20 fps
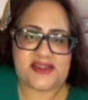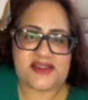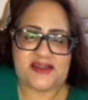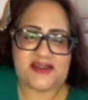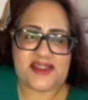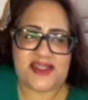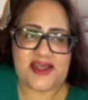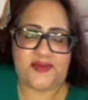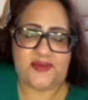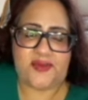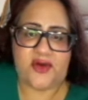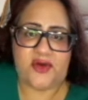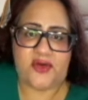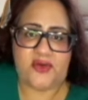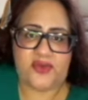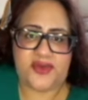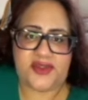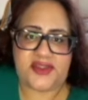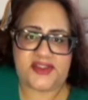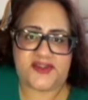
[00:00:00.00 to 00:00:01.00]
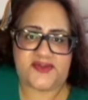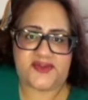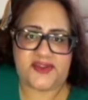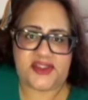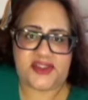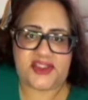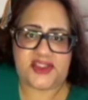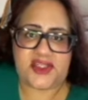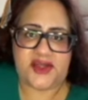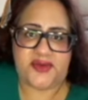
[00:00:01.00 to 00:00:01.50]
did the demo. We just
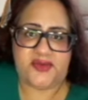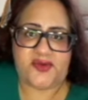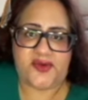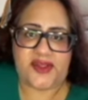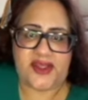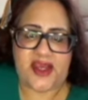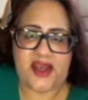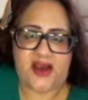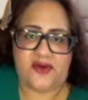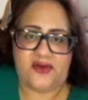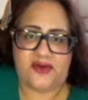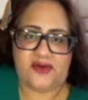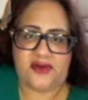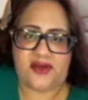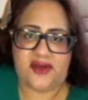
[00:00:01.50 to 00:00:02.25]
finished demoing out